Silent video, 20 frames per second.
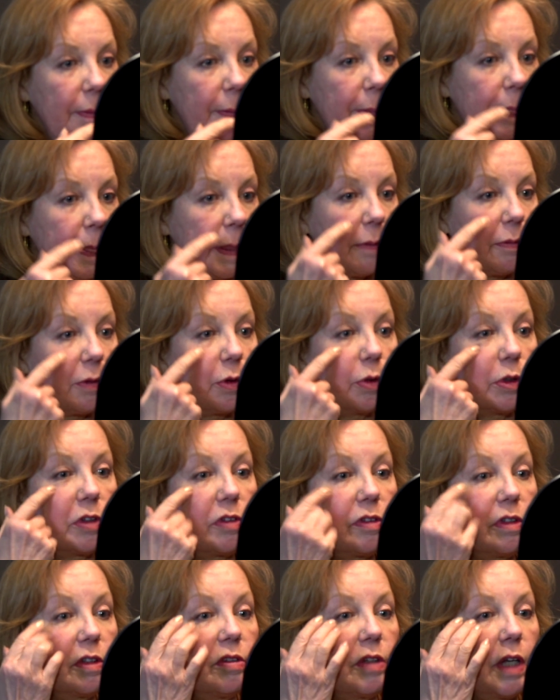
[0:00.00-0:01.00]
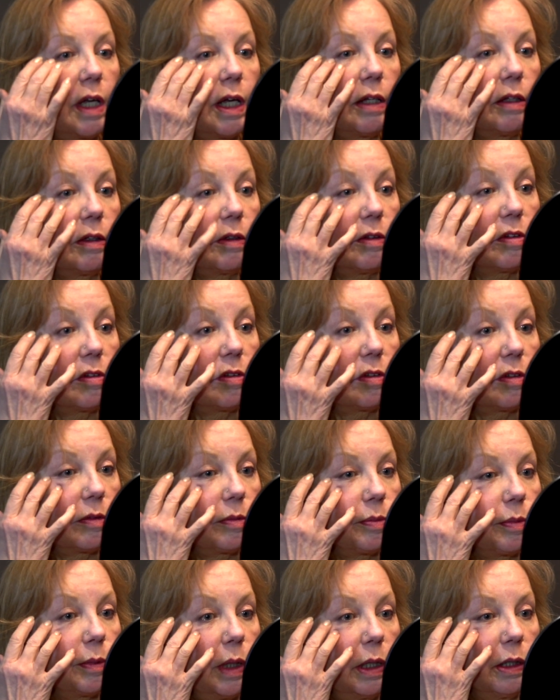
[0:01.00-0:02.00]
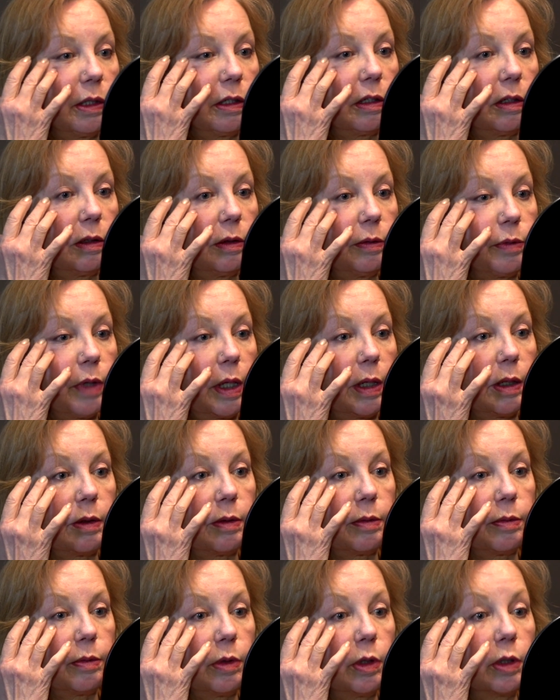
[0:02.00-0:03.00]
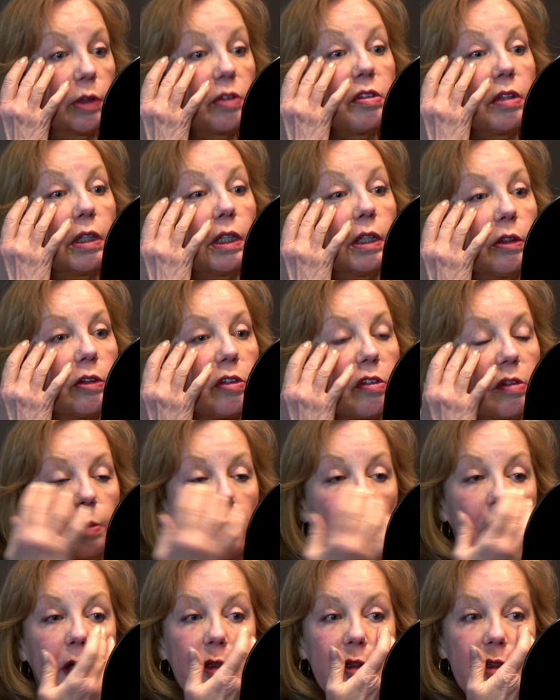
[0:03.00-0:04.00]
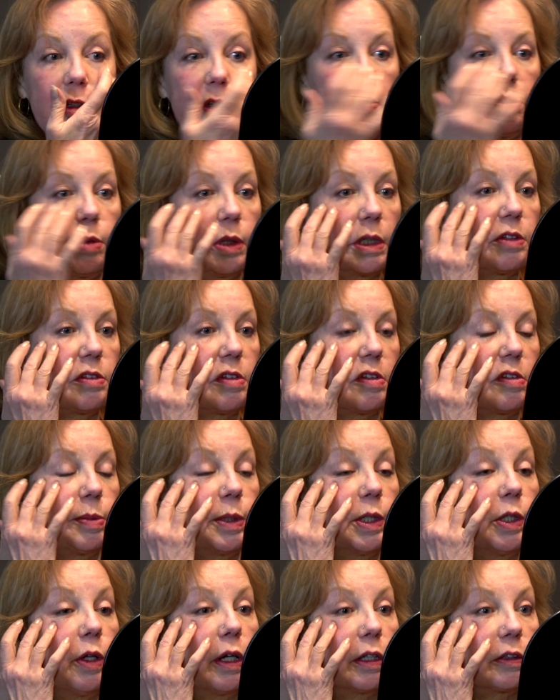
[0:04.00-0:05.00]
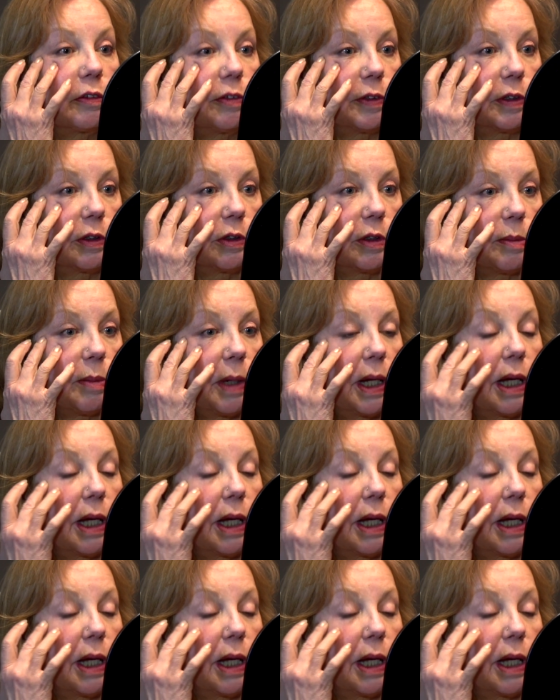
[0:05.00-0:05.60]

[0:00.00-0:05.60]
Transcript: Ray. We're going to talk about the issues that she identifies. She had quite a bit of trauma to her